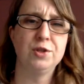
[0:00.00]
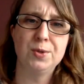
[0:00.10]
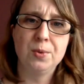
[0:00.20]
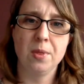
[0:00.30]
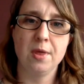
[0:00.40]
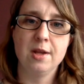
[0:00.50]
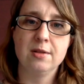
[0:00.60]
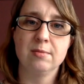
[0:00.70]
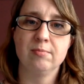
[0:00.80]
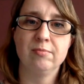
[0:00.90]
Two
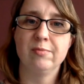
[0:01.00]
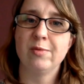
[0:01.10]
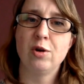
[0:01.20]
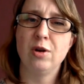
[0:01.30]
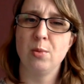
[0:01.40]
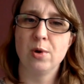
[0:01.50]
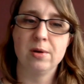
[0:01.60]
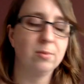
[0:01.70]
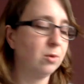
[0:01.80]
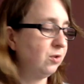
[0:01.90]
things. Only
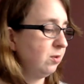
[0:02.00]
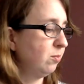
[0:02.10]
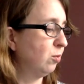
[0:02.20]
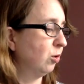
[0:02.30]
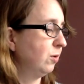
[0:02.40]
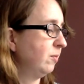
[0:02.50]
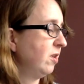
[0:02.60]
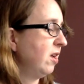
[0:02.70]
one was bought.